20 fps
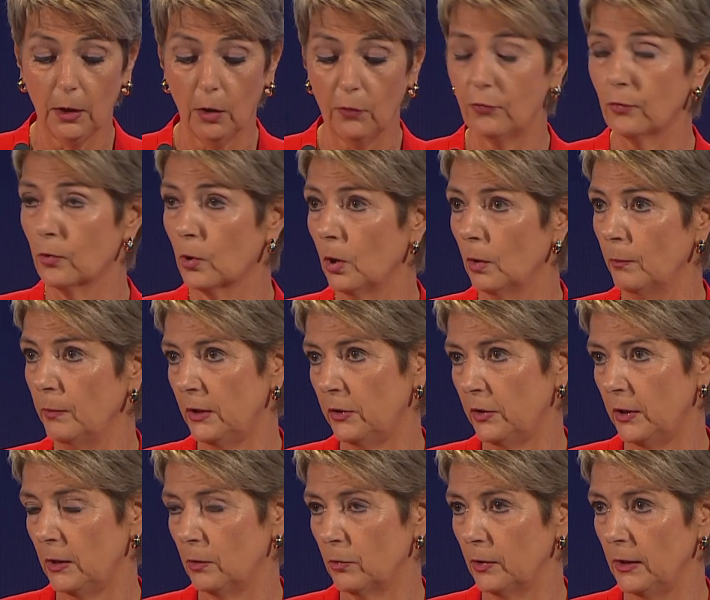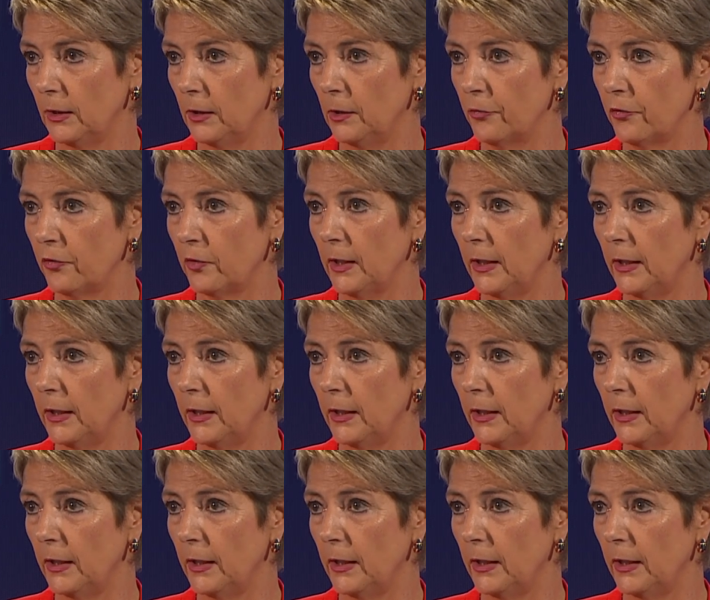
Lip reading: of raw materials